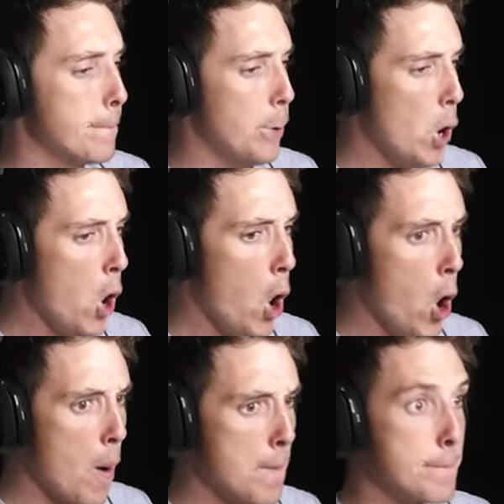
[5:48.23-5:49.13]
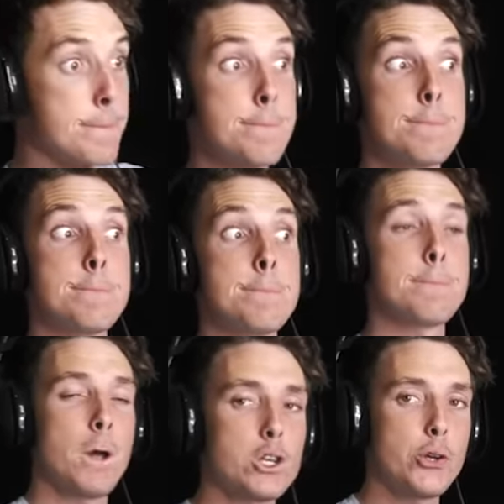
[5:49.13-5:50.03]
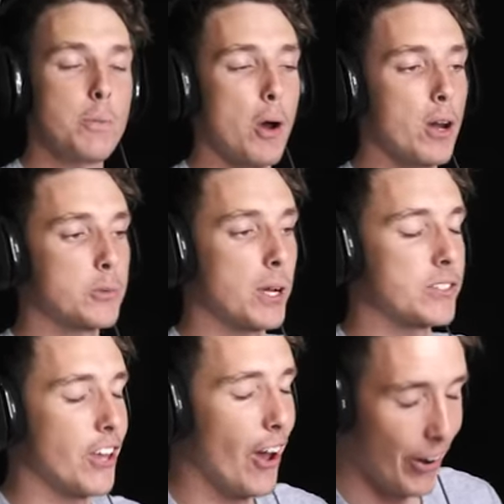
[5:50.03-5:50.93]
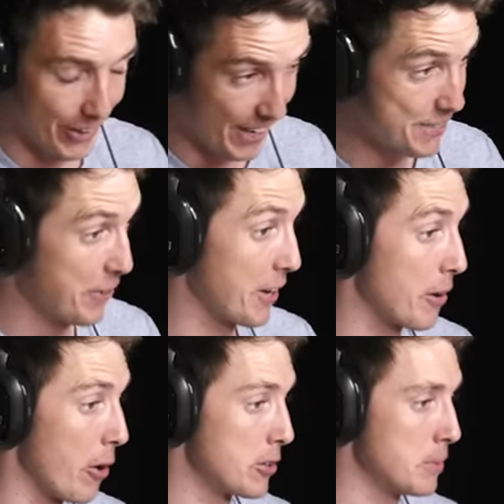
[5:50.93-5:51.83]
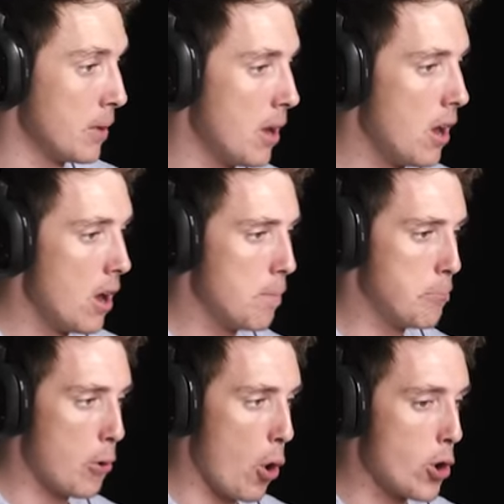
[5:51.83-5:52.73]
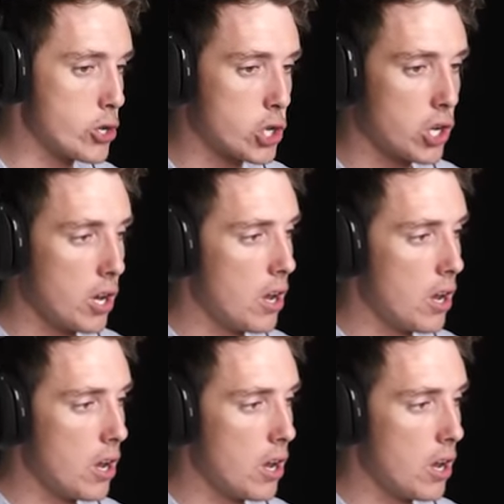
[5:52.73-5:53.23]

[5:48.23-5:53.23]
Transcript: Oh! Two birds, one stone. That's fucking gruesome. Push.